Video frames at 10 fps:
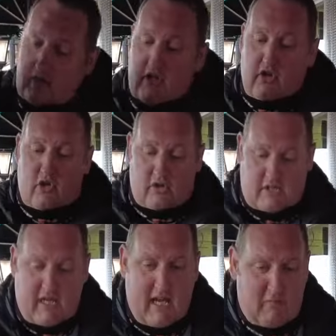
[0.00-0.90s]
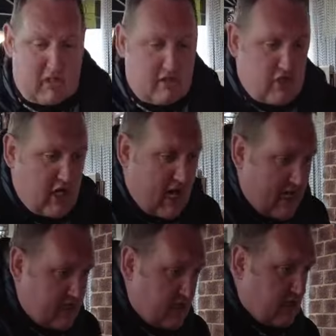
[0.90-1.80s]
your own table and
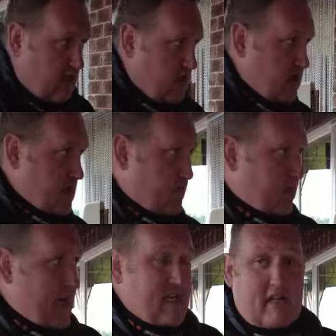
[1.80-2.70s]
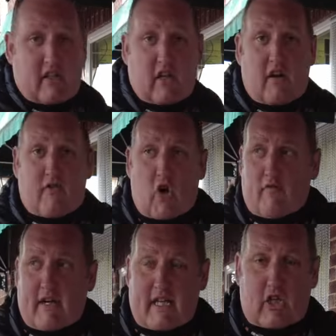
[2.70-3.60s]
chairs to places that have
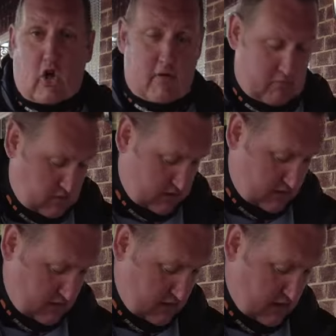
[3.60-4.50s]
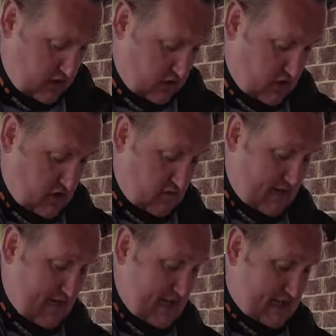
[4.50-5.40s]
already got them? Do you know
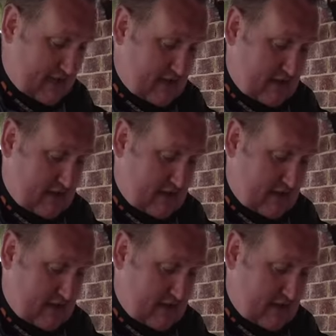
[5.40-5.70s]
what it is?